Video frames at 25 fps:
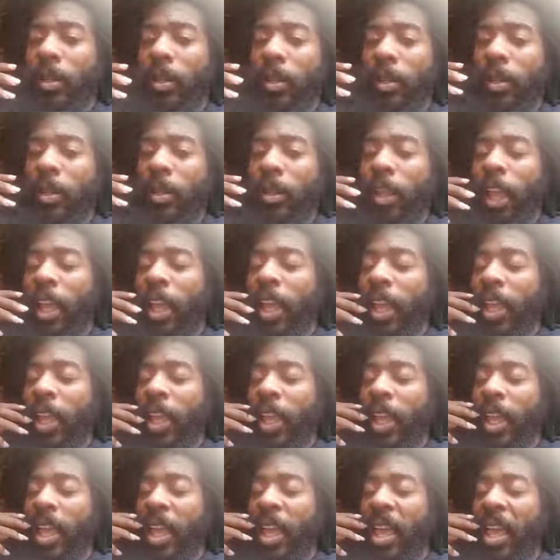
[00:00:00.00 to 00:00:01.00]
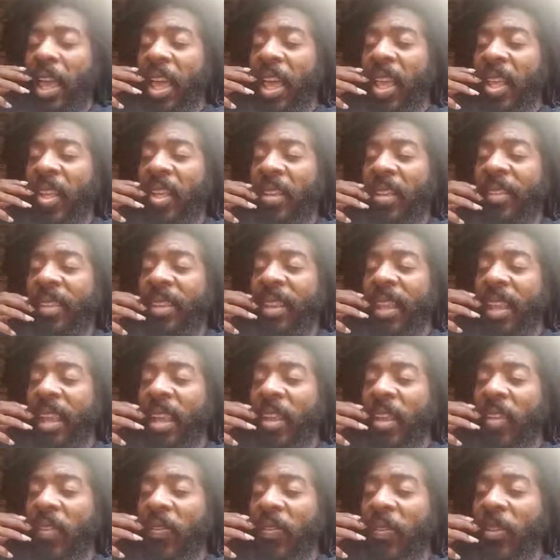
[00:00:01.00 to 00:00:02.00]
that that
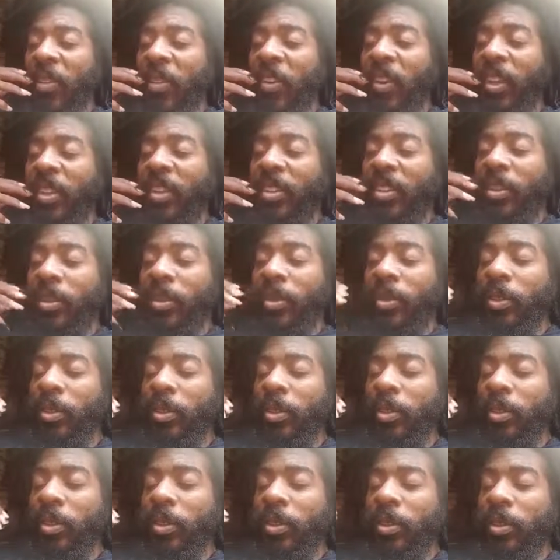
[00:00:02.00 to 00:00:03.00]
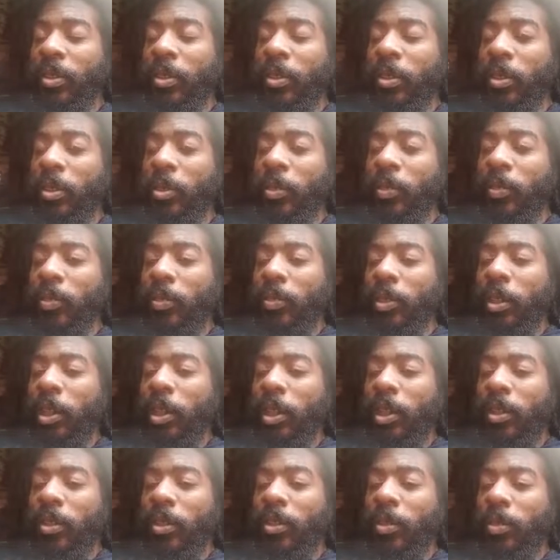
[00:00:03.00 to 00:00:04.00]
for it to still be
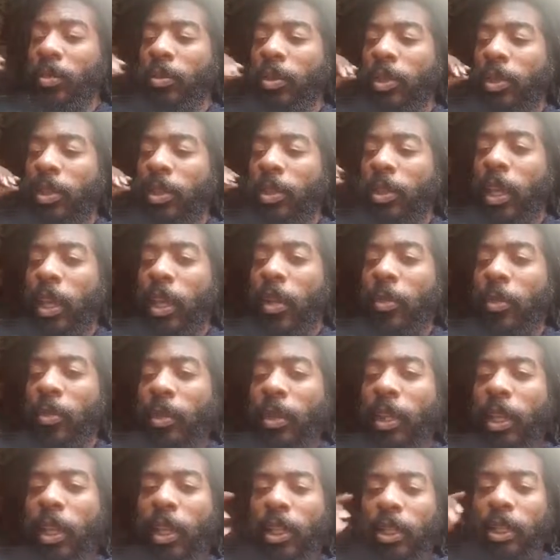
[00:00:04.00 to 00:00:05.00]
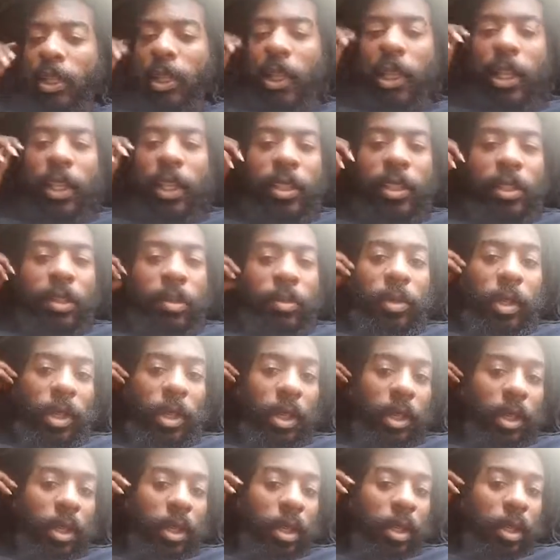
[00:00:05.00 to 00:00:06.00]
stabilized, it has to
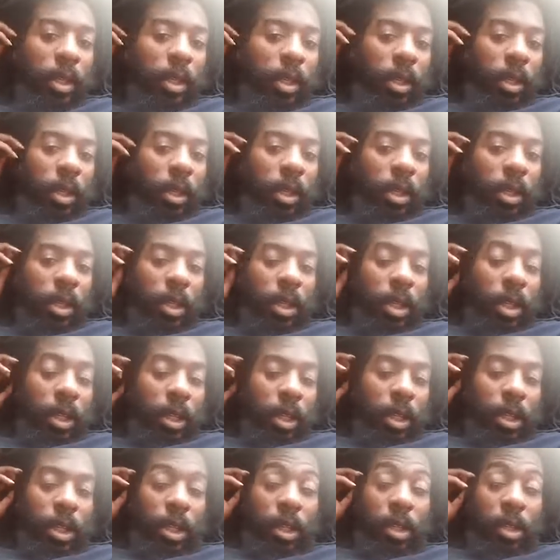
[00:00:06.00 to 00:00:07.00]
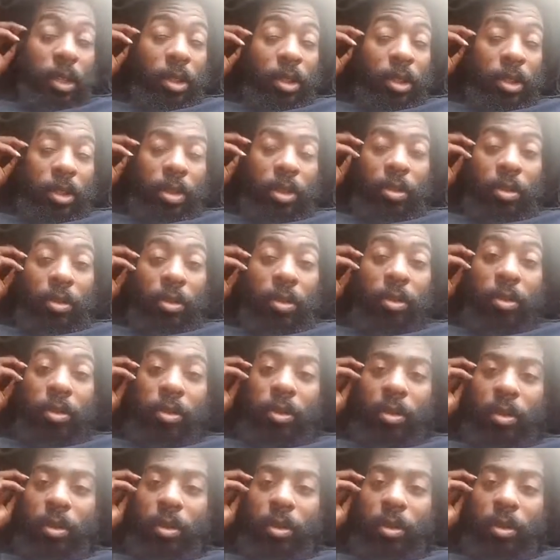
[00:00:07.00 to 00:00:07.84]
be in tune